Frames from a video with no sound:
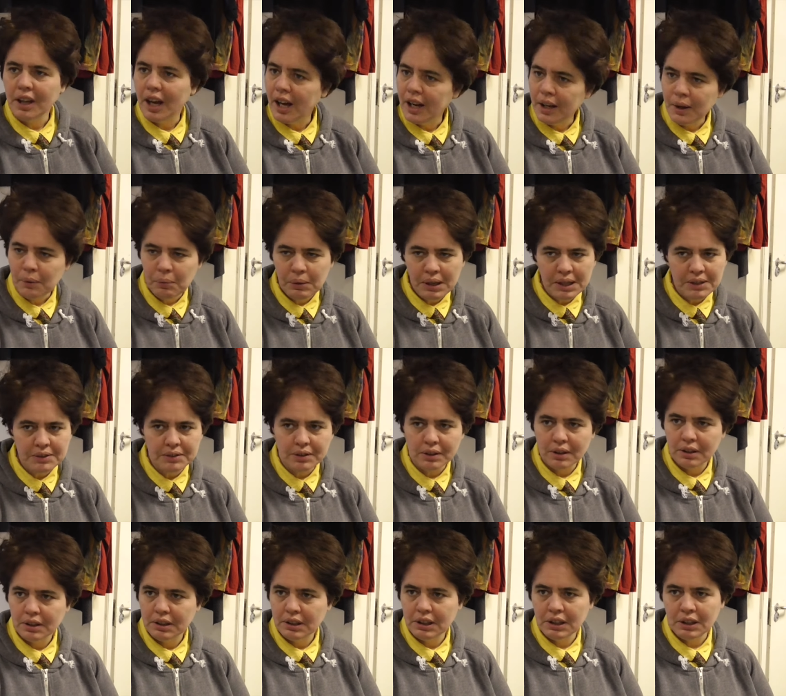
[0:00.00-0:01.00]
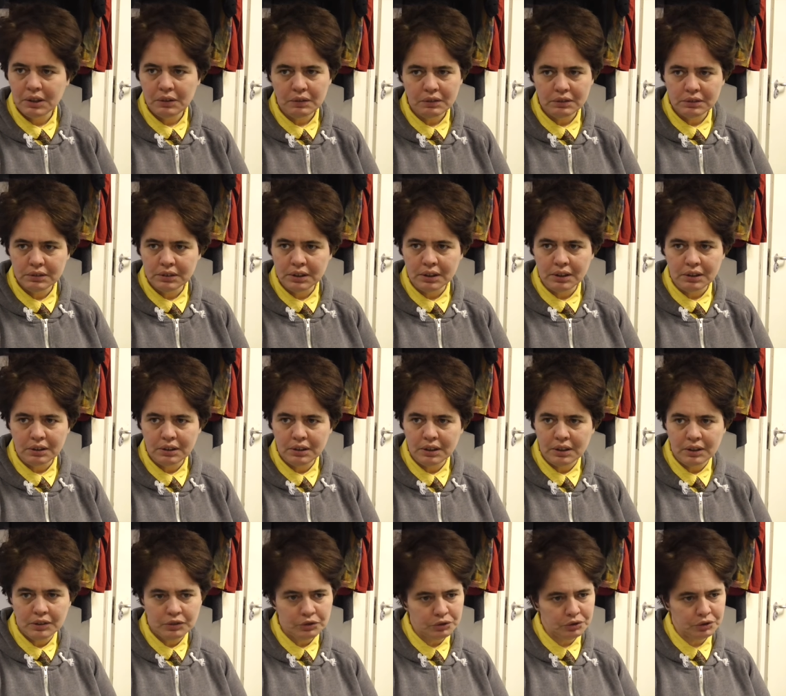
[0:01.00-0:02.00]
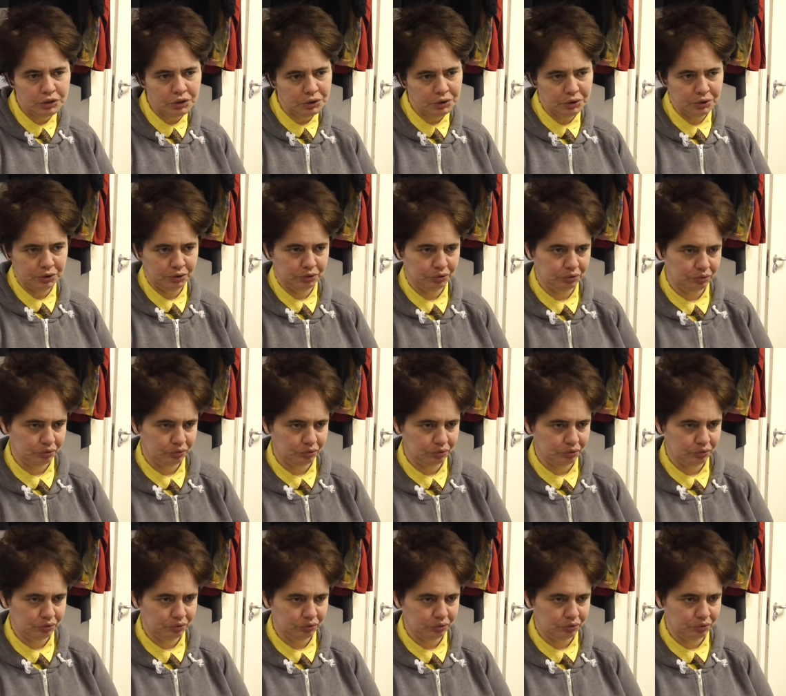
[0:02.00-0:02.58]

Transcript: No, it's, you not allowed to.